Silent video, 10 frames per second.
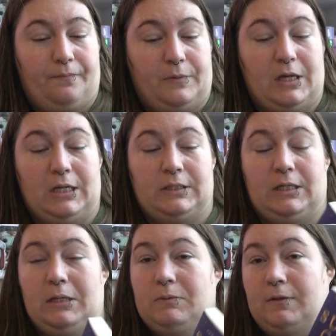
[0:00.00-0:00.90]
And it
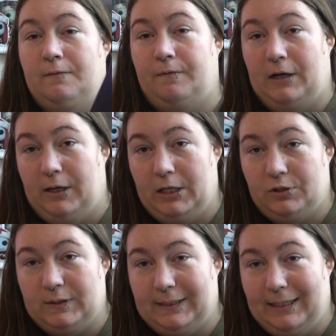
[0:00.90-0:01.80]
seems very
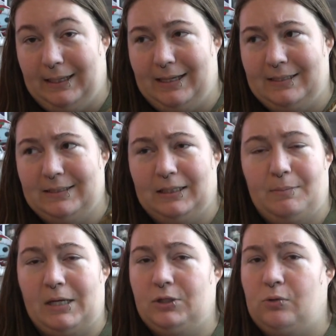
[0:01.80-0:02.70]
interesting. It's like a
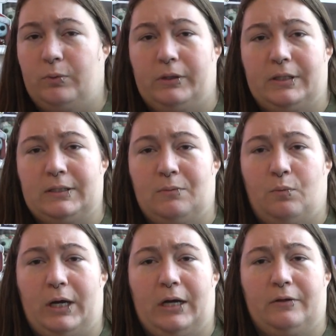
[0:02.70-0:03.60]
magical realism
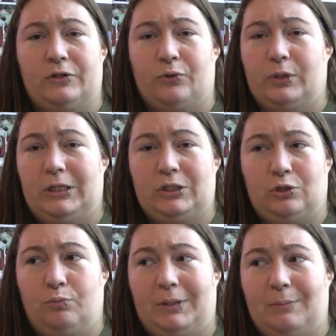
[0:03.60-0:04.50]
where there's only
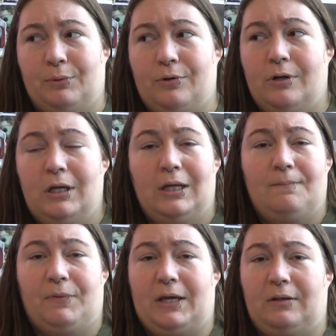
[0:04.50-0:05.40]
2 people
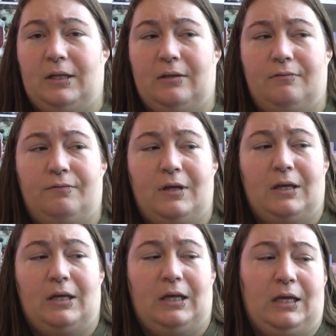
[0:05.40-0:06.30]
that live
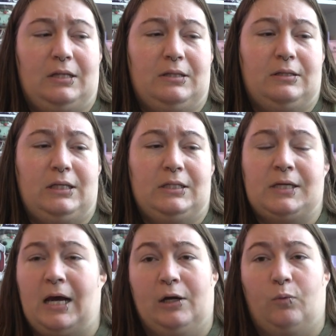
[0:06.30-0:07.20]
in the
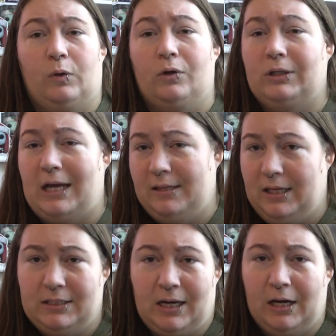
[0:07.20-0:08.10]
entire world, and the
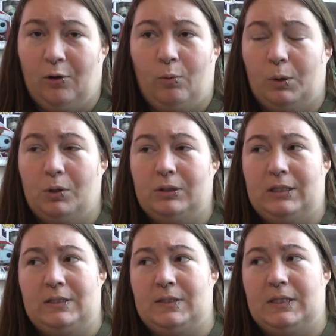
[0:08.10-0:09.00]
entire world
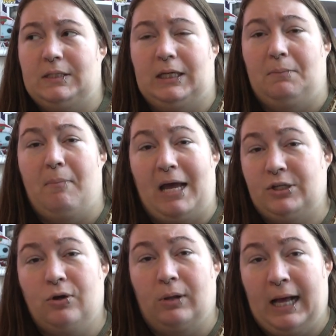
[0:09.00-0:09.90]
is this like
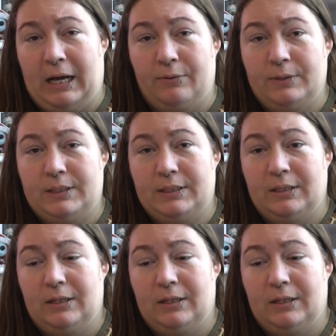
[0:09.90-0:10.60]
magical house